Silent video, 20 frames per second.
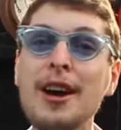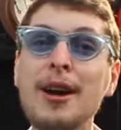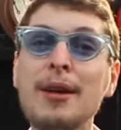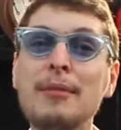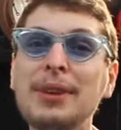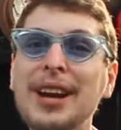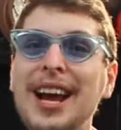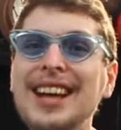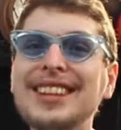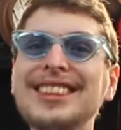
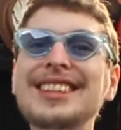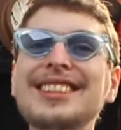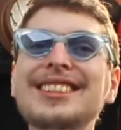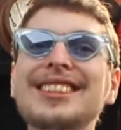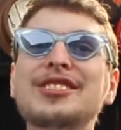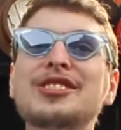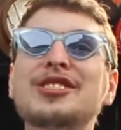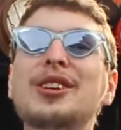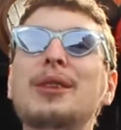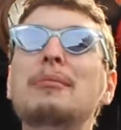but I think
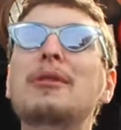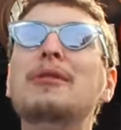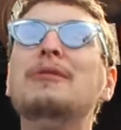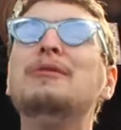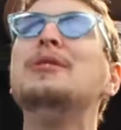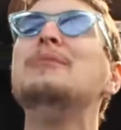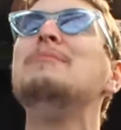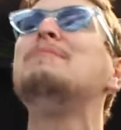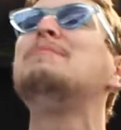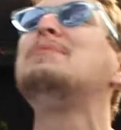that some of
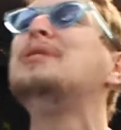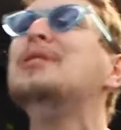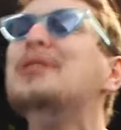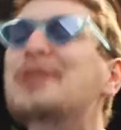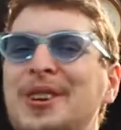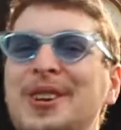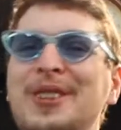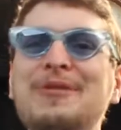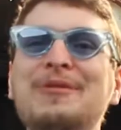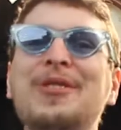the
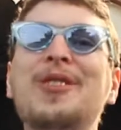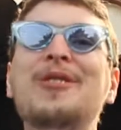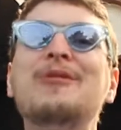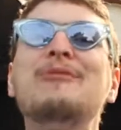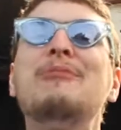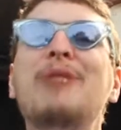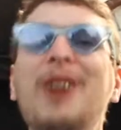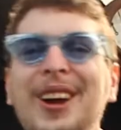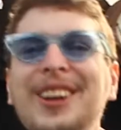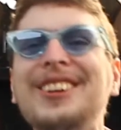beautiful
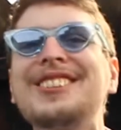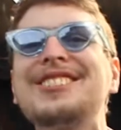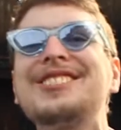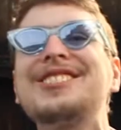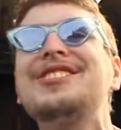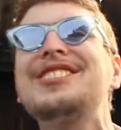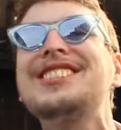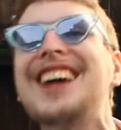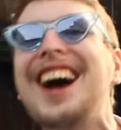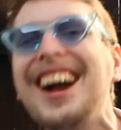wonders
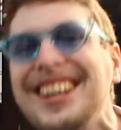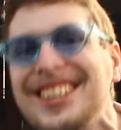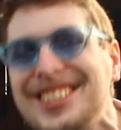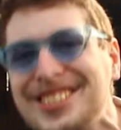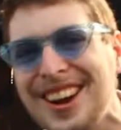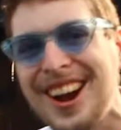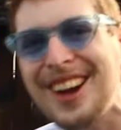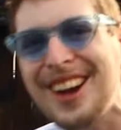of science are